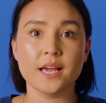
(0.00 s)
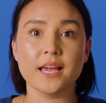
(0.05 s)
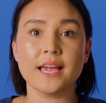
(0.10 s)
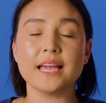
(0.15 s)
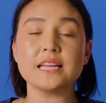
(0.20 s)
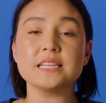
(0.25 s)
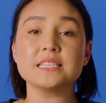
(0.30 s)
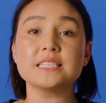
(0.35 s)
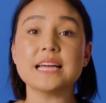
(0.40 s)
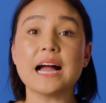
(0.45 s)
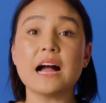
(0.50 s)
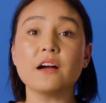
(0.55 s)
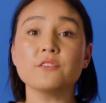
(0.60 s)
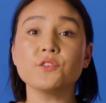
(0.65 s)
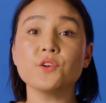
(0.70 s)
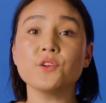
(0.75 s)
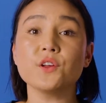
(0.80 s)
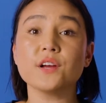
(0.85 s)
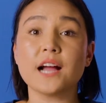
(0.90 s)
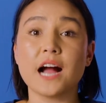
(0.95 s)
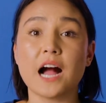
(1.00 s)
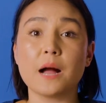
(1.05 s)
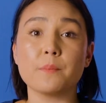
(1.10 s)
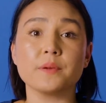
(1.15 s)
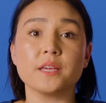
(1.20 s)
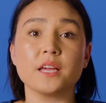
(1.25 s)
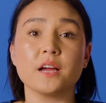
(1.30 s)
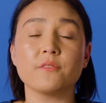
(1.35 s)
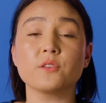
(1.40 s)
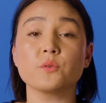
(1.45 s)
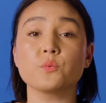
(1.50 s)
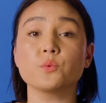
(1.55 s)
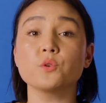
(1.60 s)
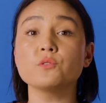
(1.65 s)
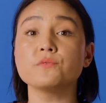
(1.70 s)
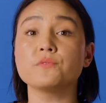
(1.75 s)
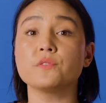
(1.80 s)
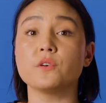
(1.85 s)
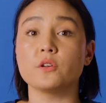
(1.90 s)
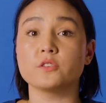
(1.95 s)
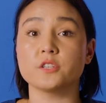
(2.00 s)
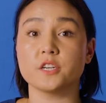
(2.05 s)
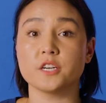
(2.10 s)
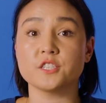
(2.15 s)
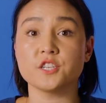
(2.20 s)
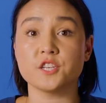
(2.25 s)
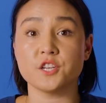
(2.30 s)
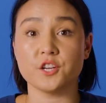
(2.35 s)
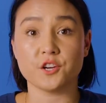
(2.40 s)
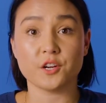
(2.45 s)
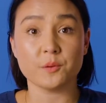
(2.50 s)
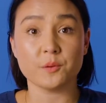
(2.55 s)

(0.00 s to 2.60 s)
and download a copy of the root folder to your